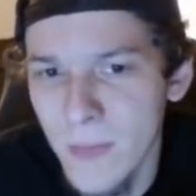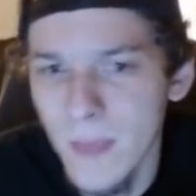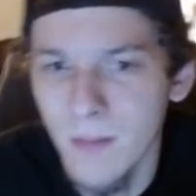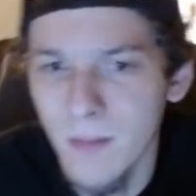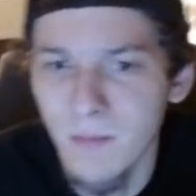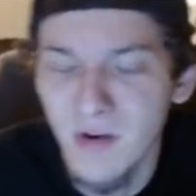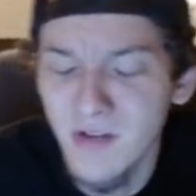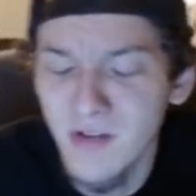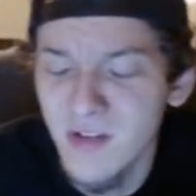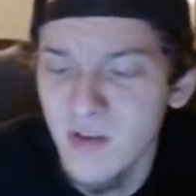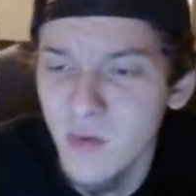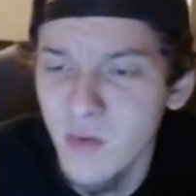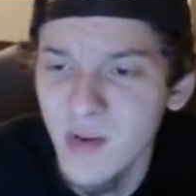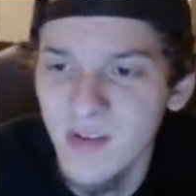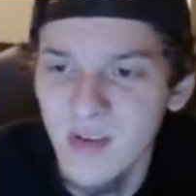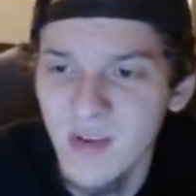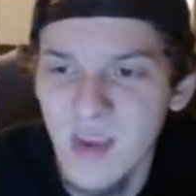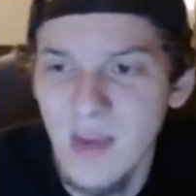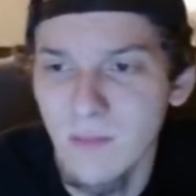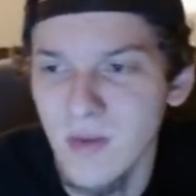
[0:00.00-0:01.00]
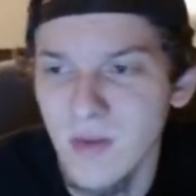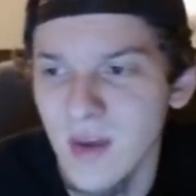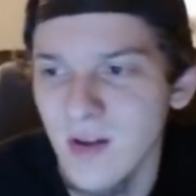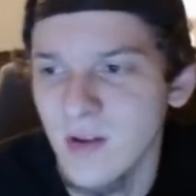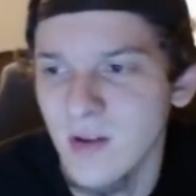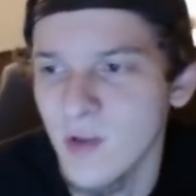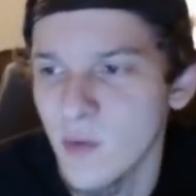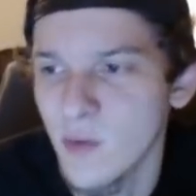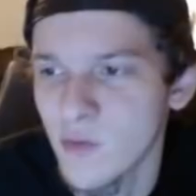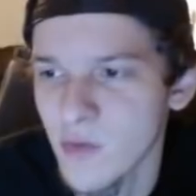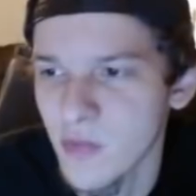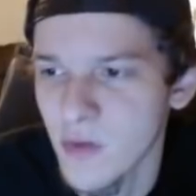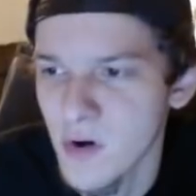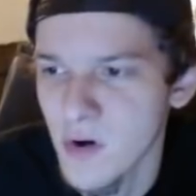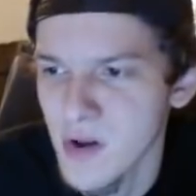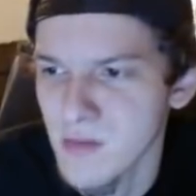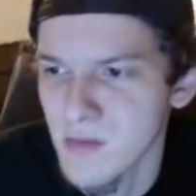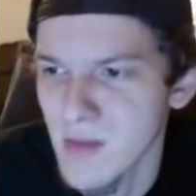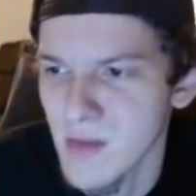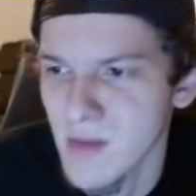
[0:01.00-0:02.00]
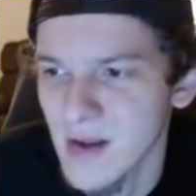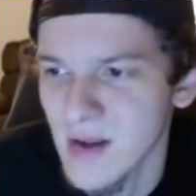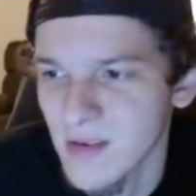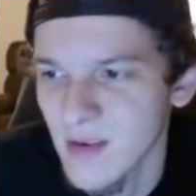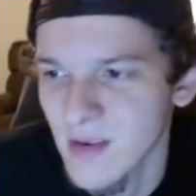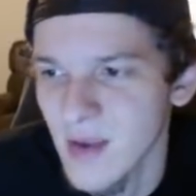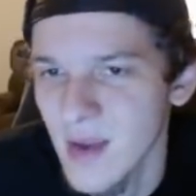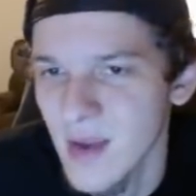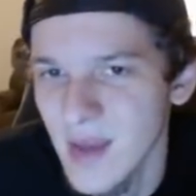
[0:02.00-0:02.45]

But until we see him get close to 30 minutes,